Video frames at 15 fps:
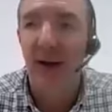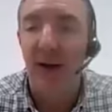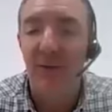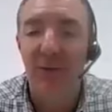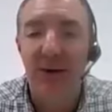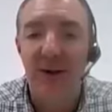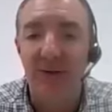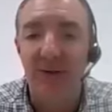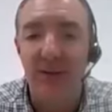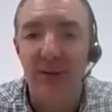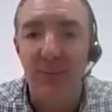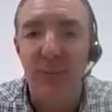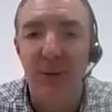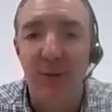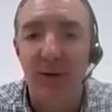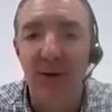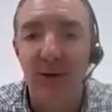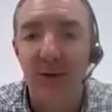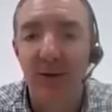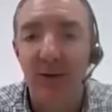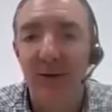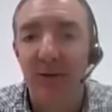affected by
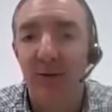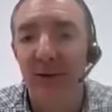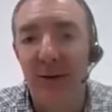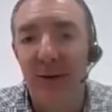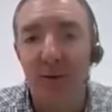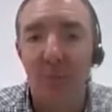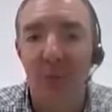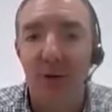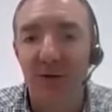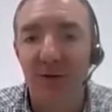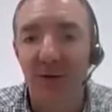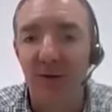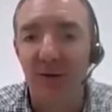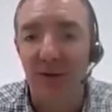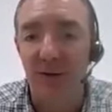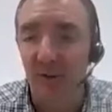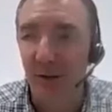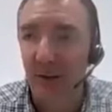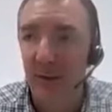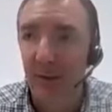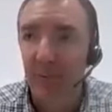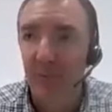those processes.
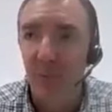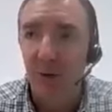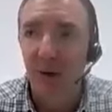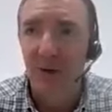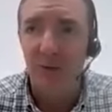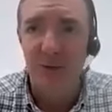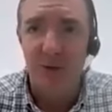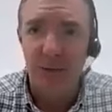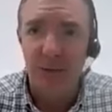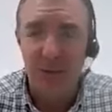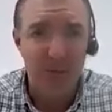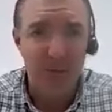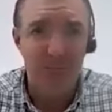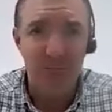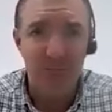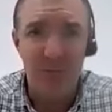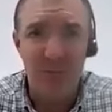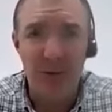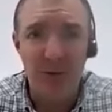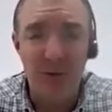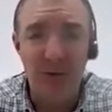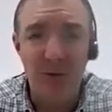So
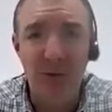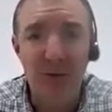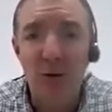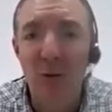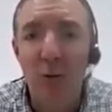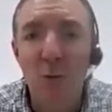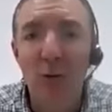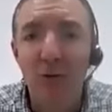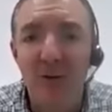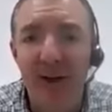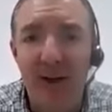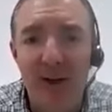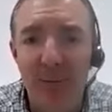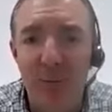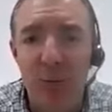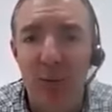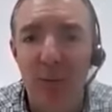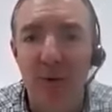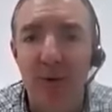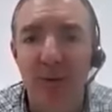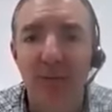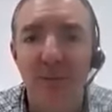you don't want that
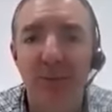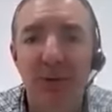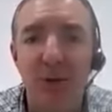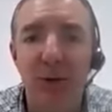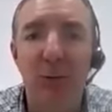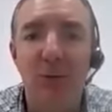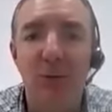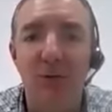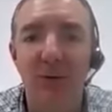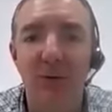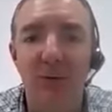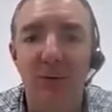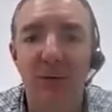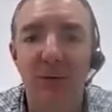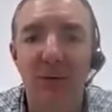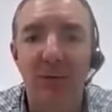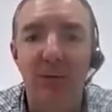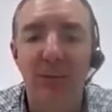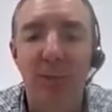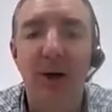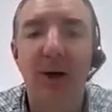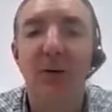problem. You want to
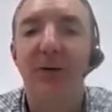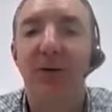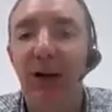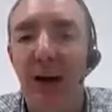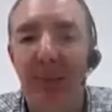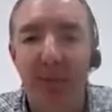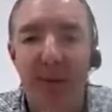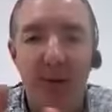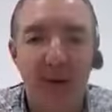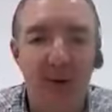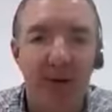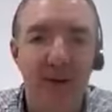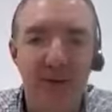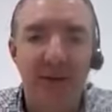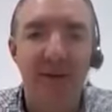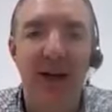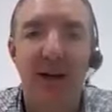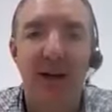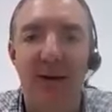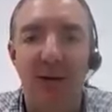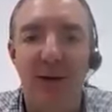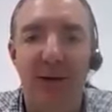pass that buck
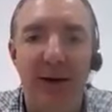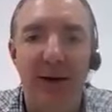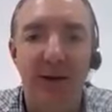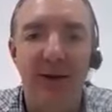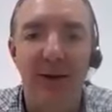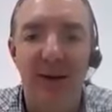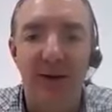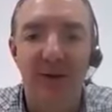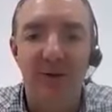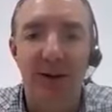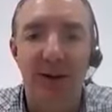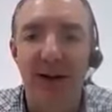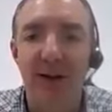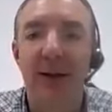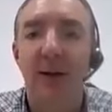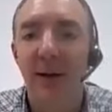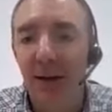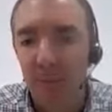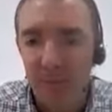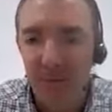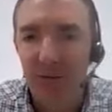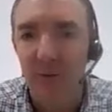down the line and say,
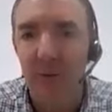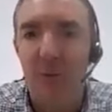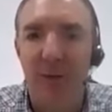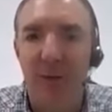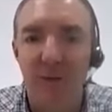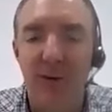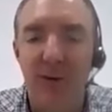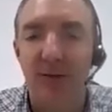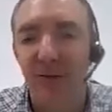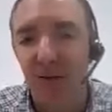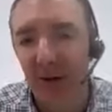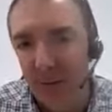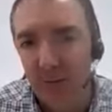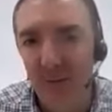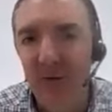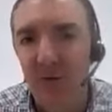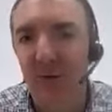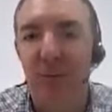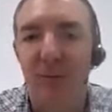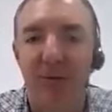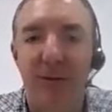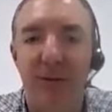Mr. Project Manager,
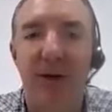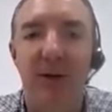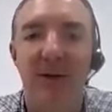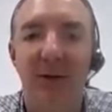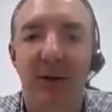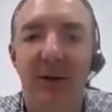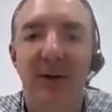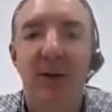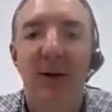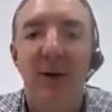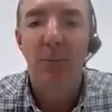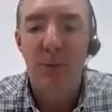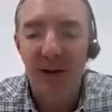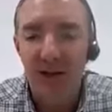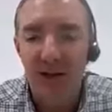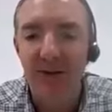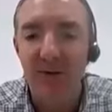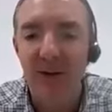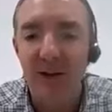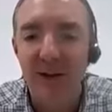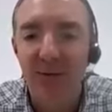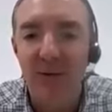Mrs. Project Manager, please
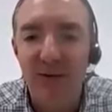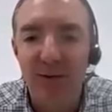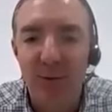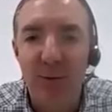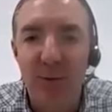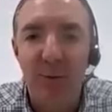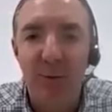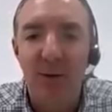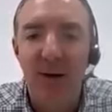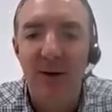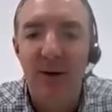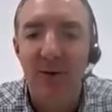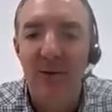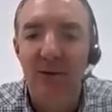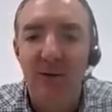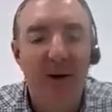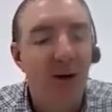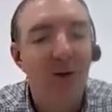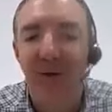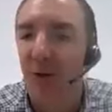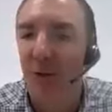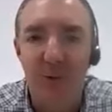deliver this on my behalf.
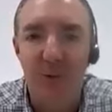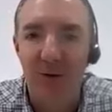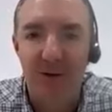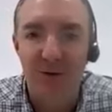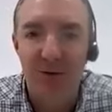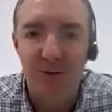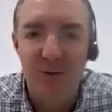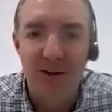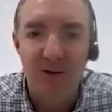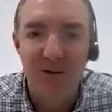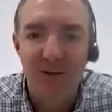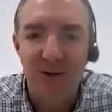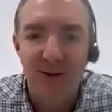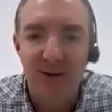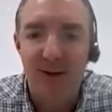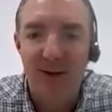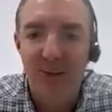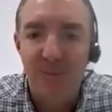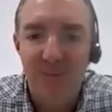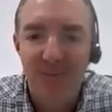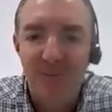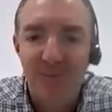I don't want this stress. Thank you.